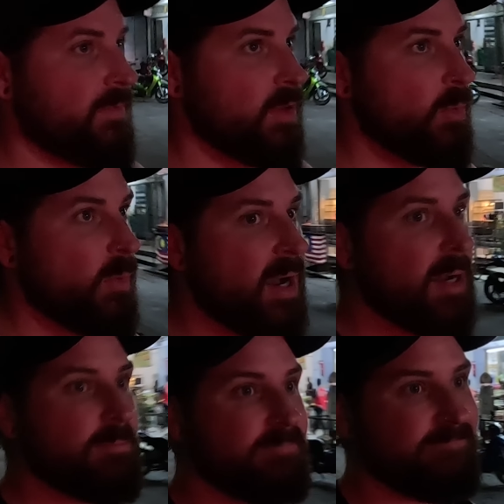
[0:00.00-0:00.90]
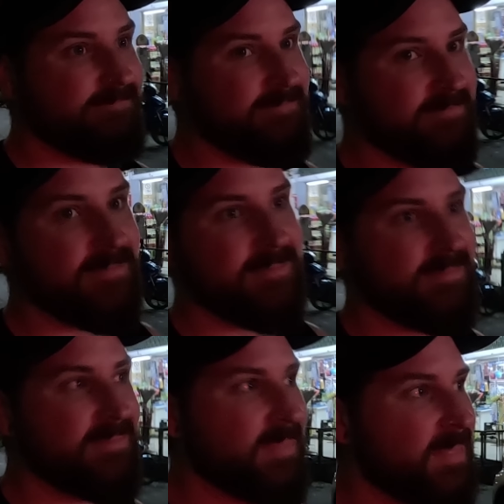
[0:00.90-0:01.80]
A few, um,
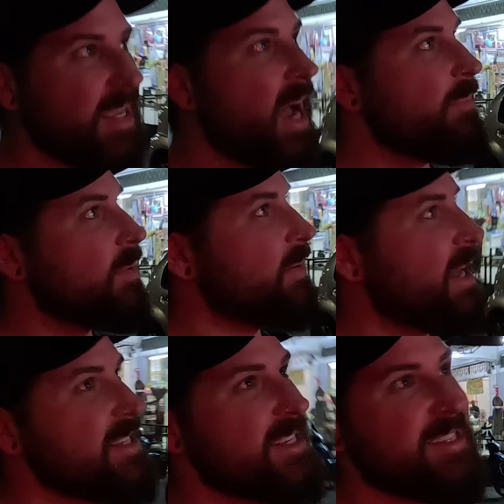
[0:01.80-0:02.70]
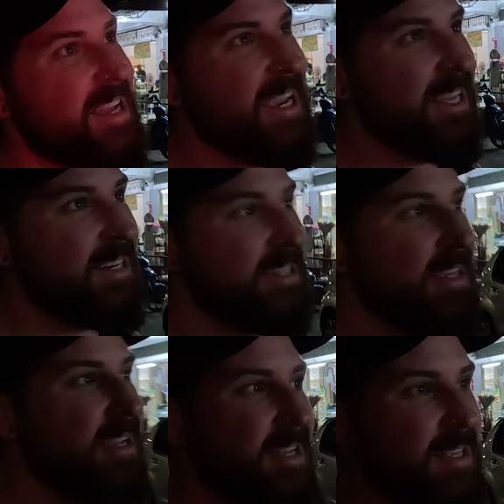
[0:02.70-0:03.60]
couple of places to eat.
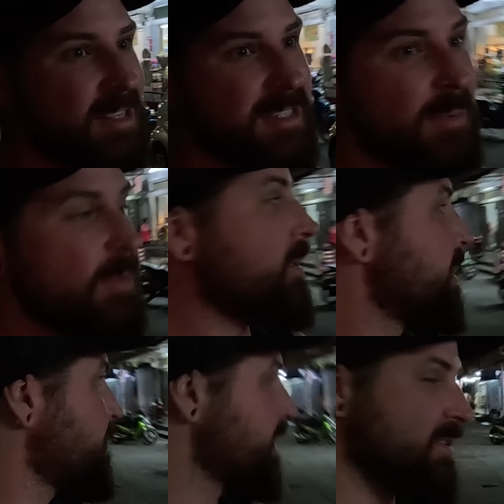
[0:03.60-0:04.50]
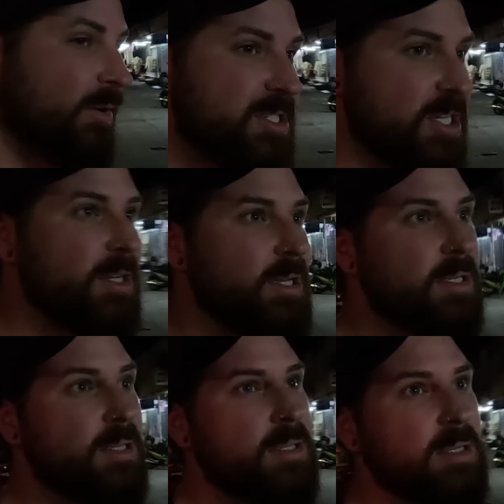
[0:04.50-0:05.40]
Some look a little bit
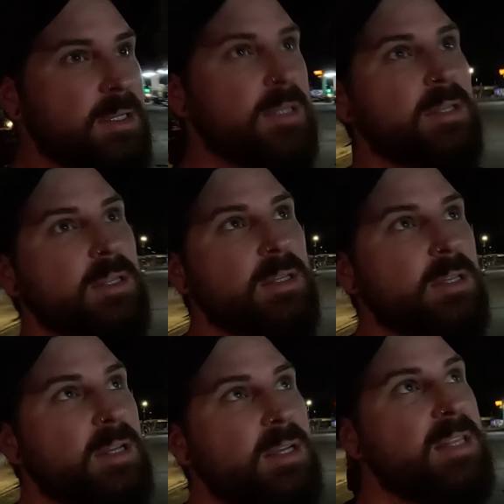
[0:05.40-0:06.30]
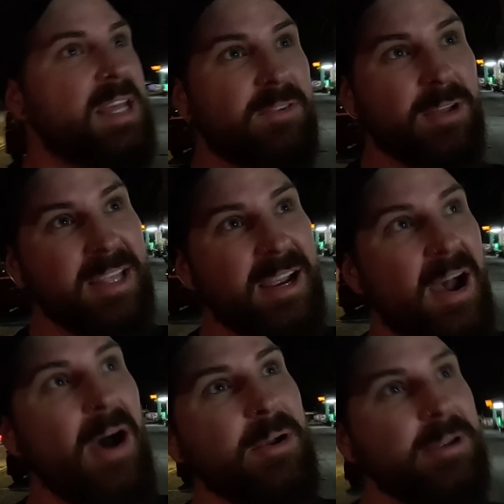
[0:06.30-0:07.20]
dodgy. They've got
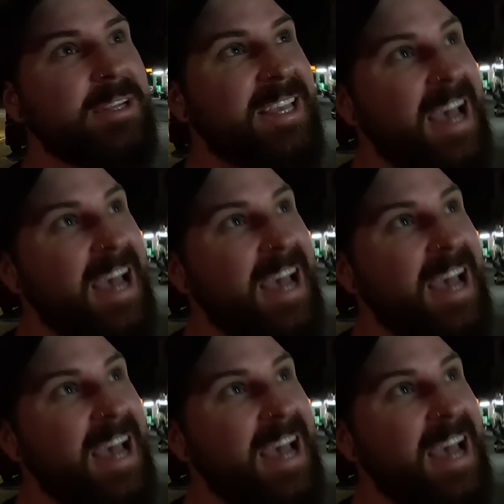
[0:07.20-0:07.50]
their own